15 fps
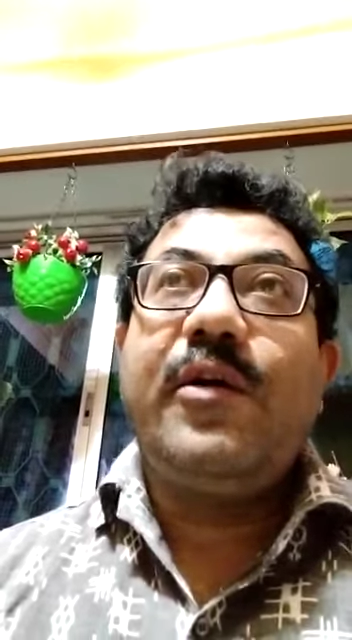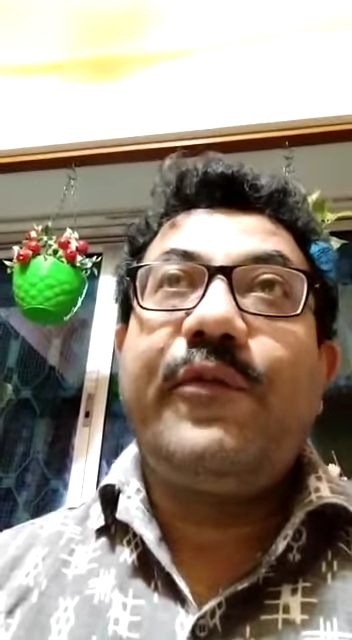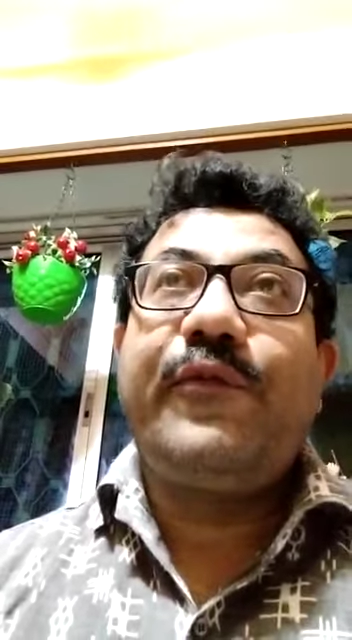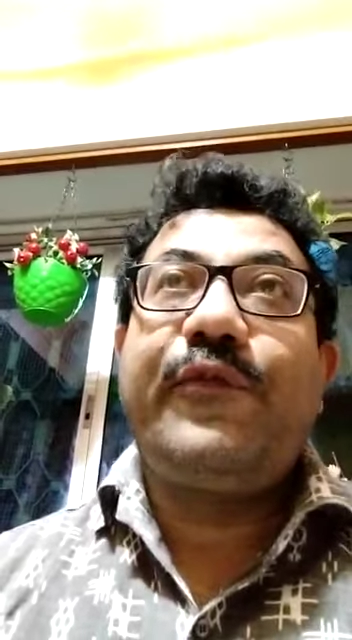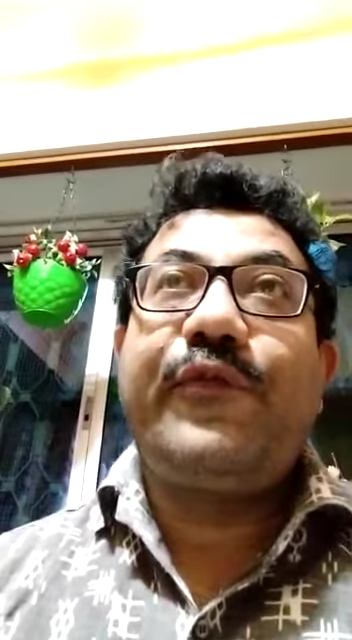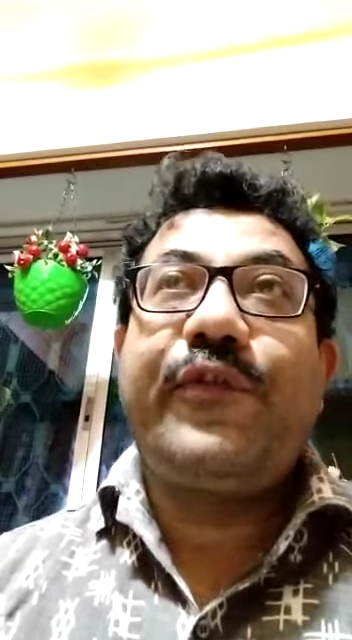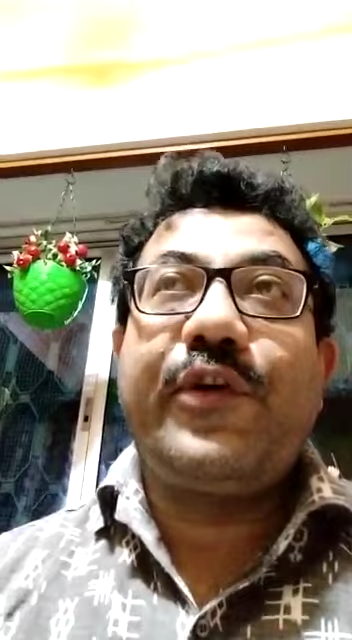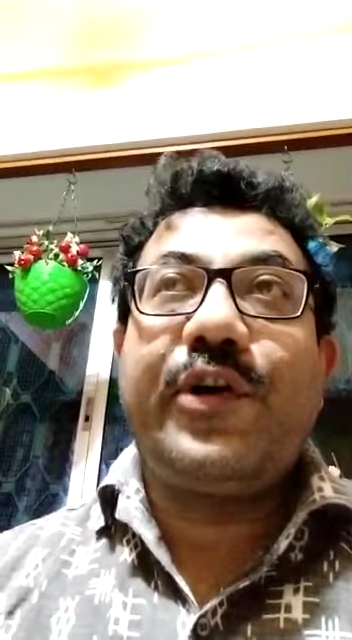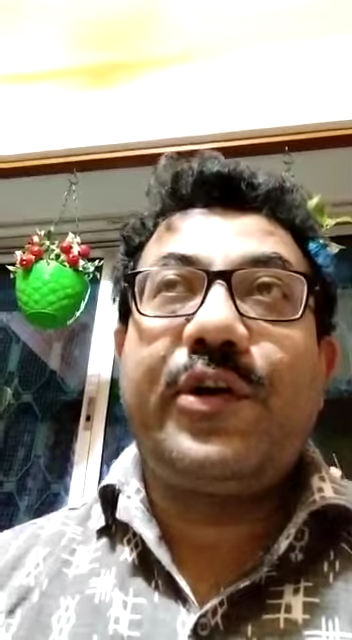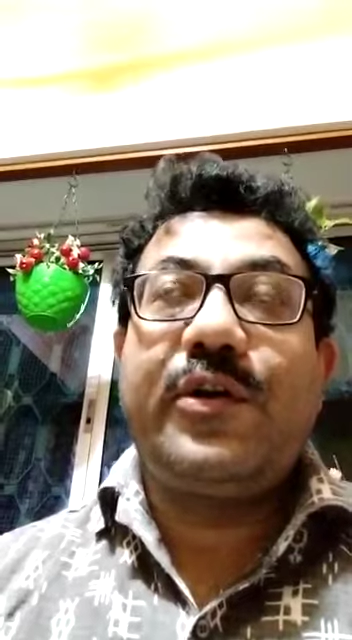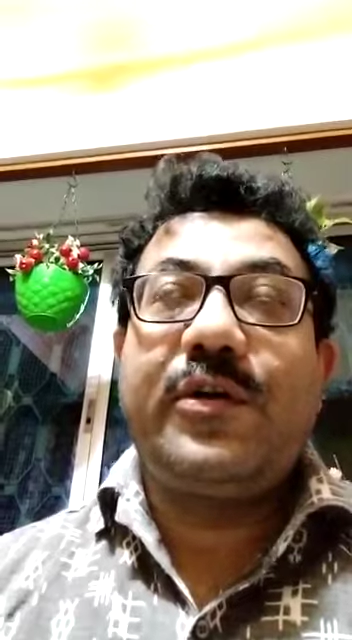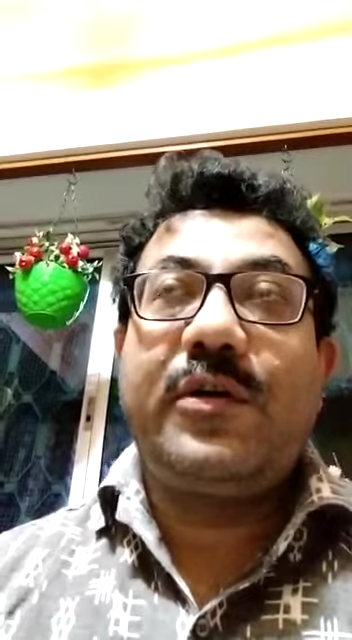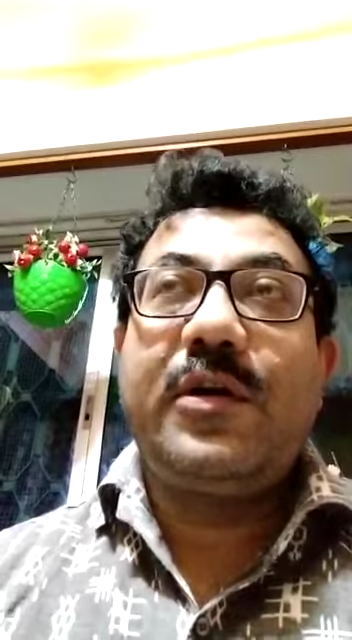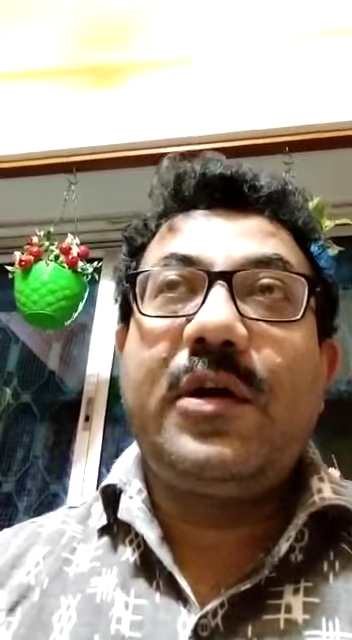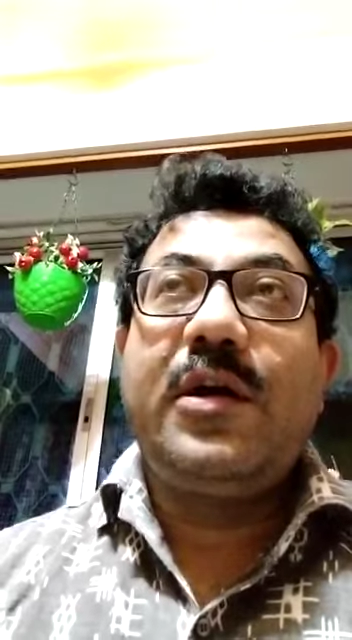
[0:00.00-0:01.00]

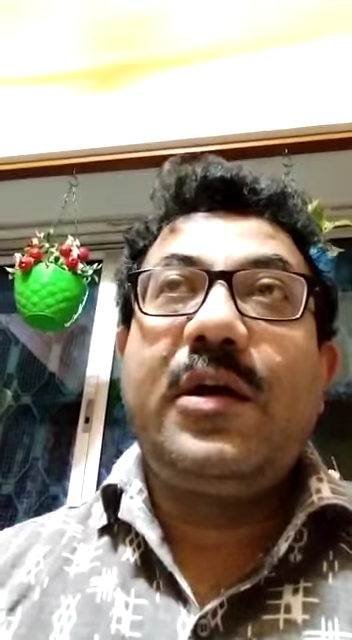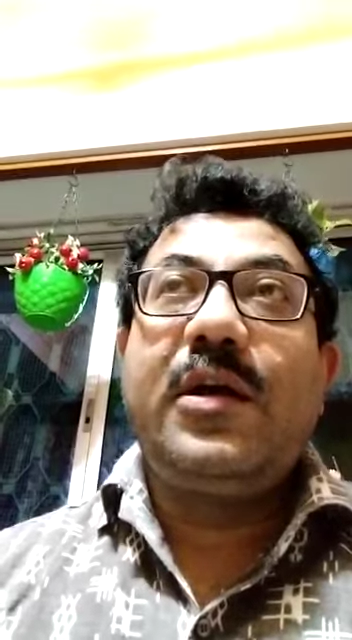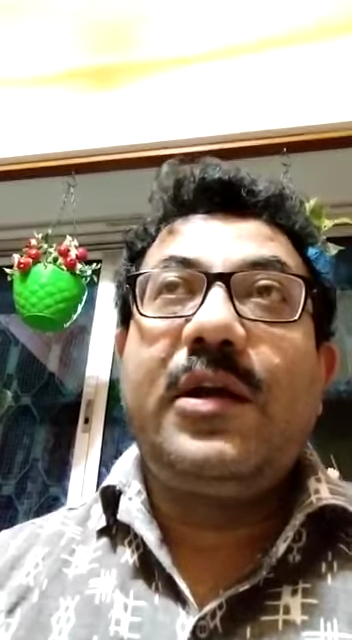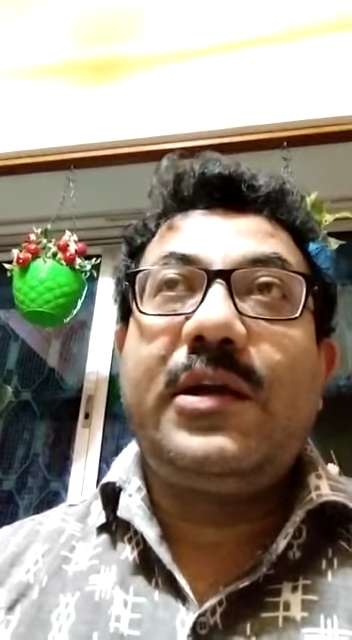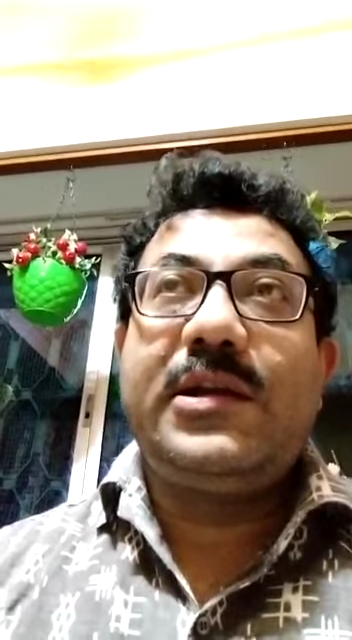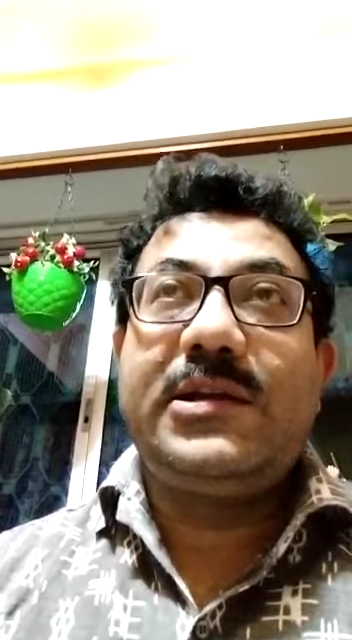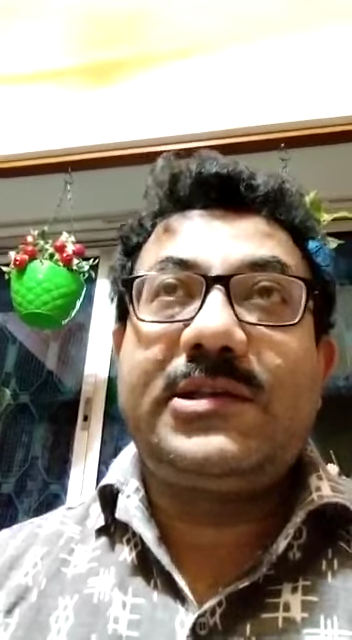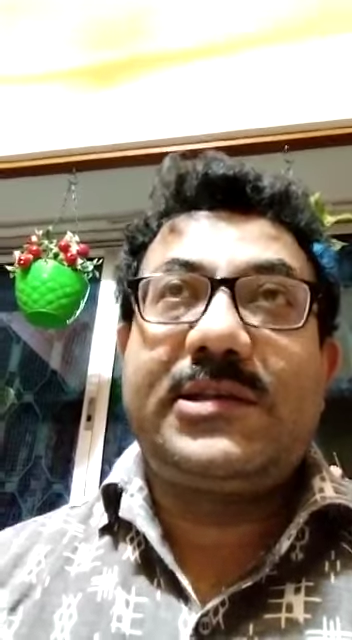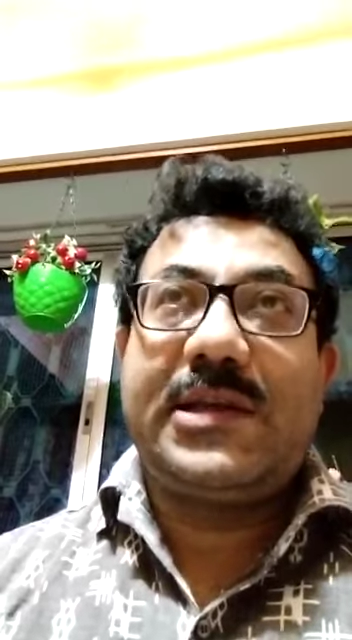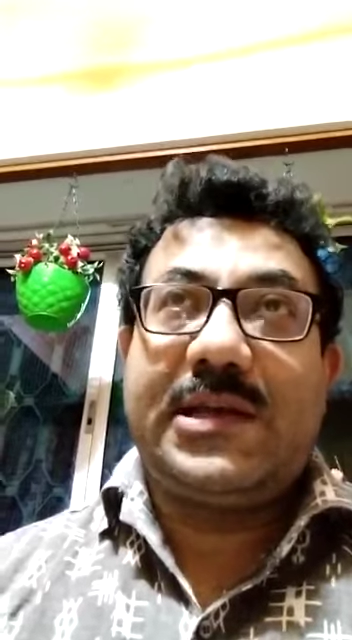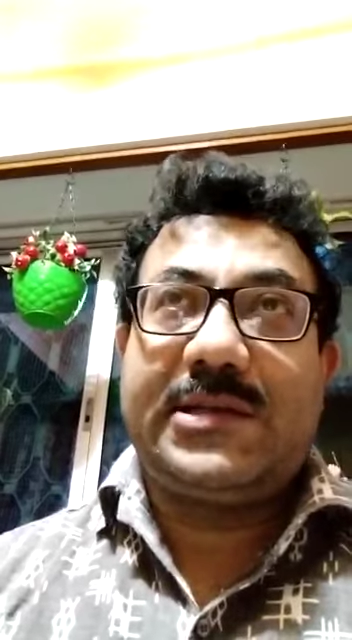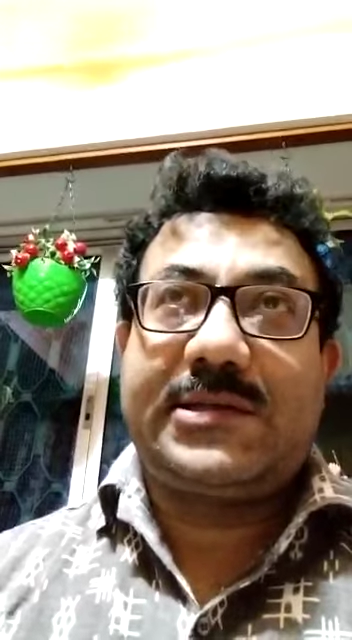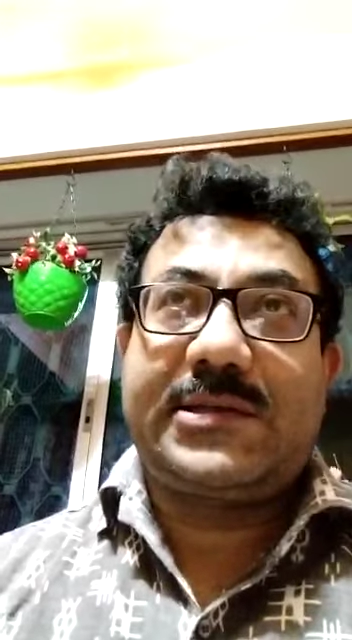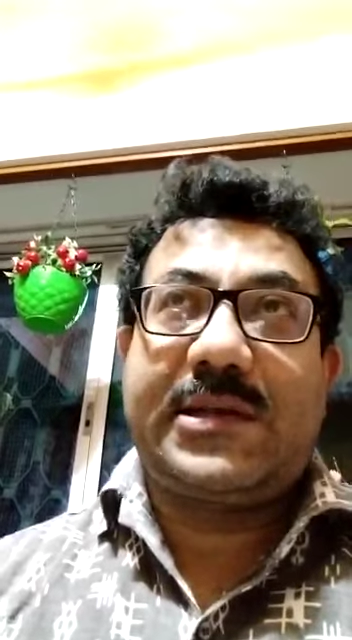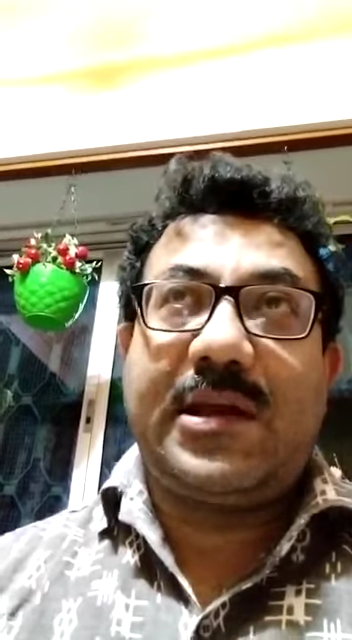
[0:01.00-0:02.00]
for his
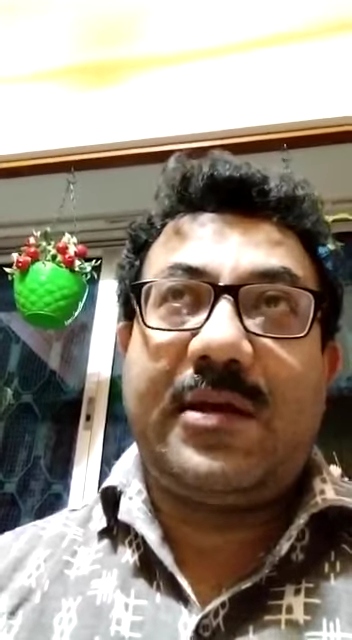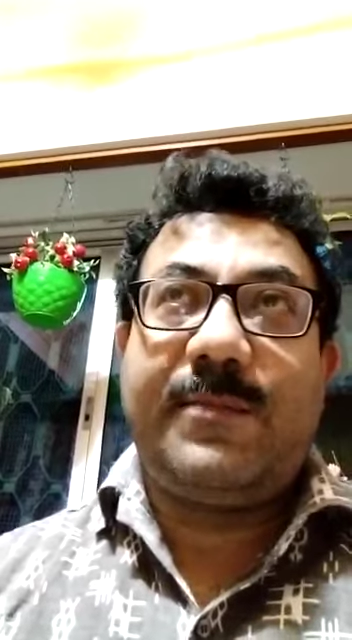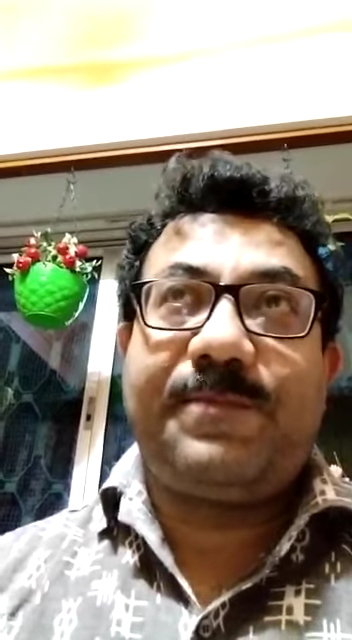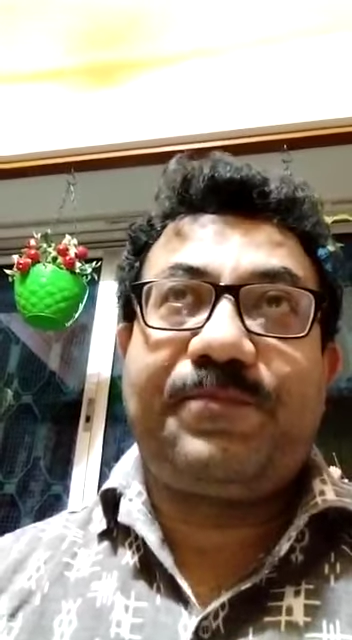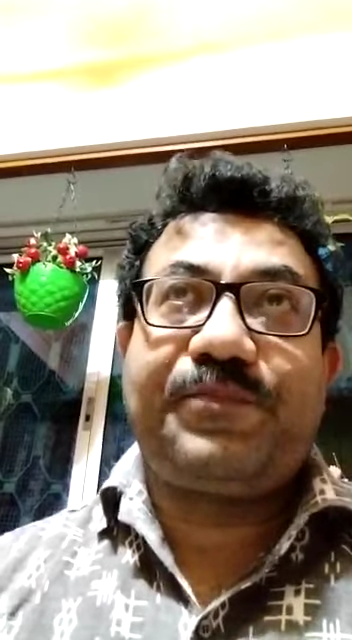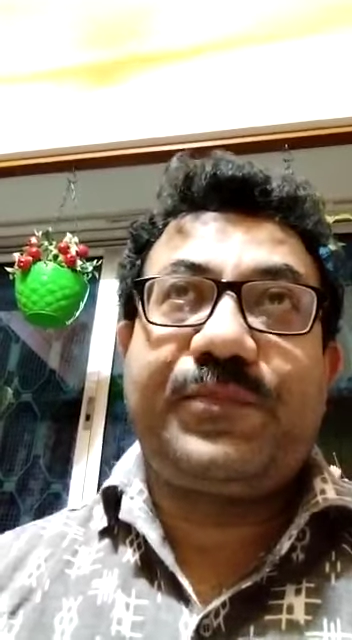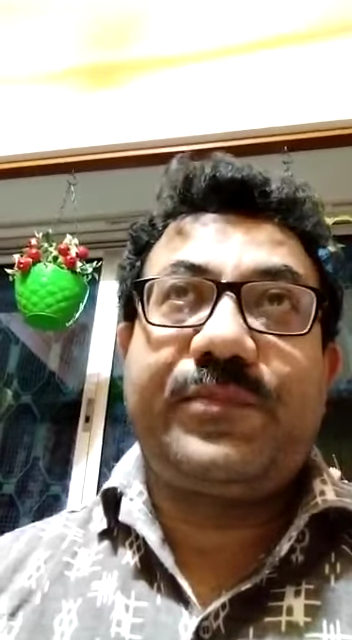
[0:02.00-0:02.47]
escape,